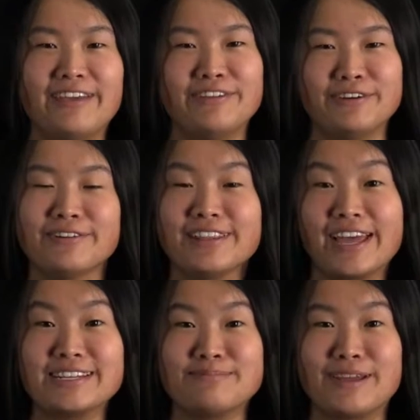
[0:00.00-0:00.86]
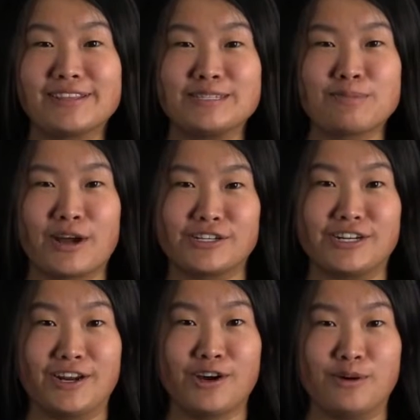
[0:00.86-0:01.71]
If you would like to make this
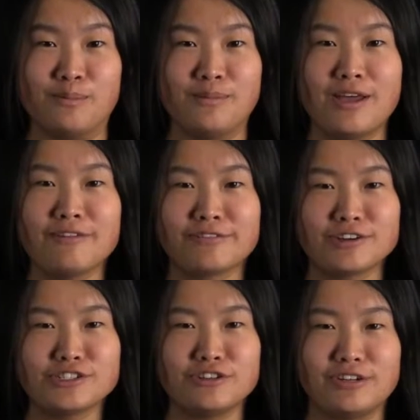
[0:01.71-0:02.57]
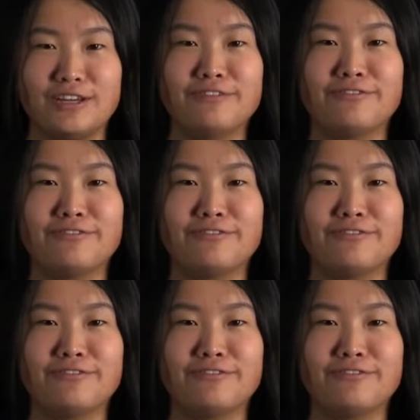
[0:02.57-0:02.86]
project at home, first you need